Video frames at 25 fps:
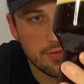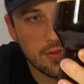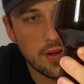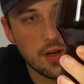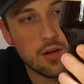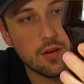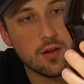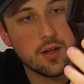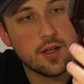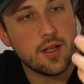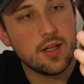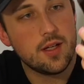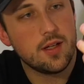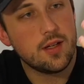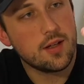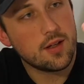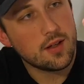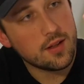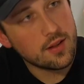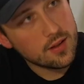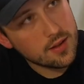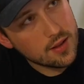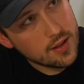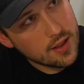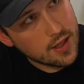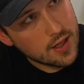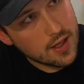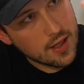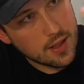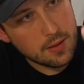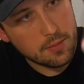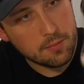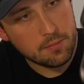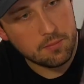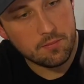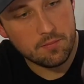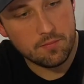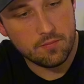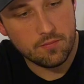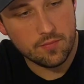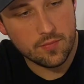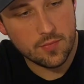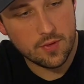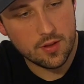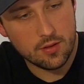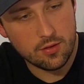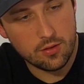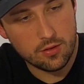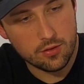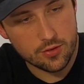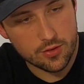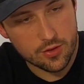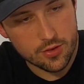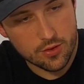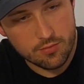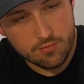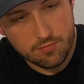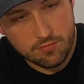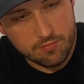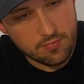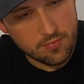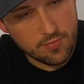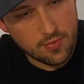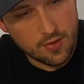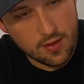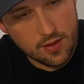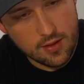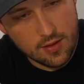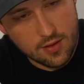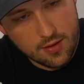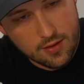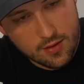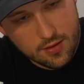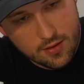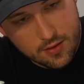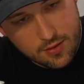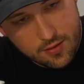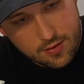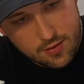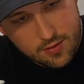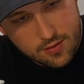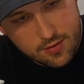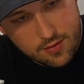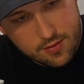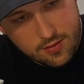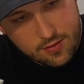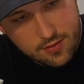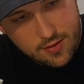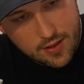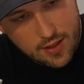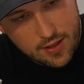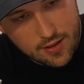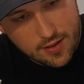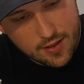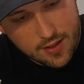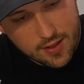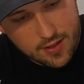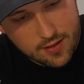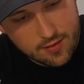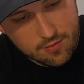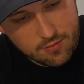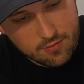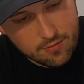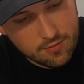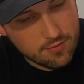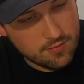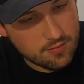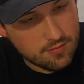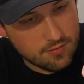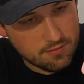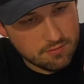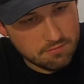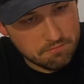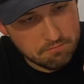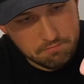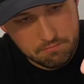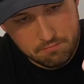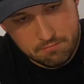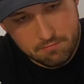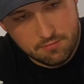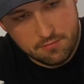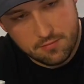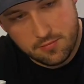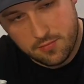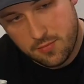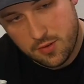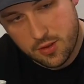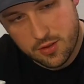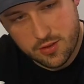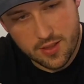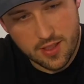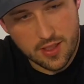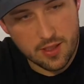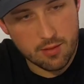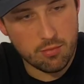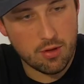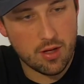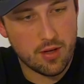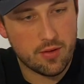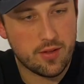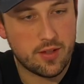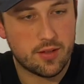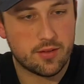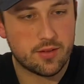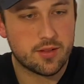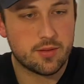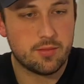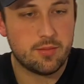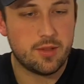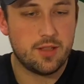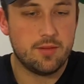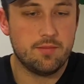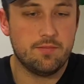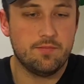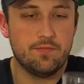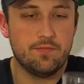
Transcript: very well, yeah, like it looks like a brown ale to me.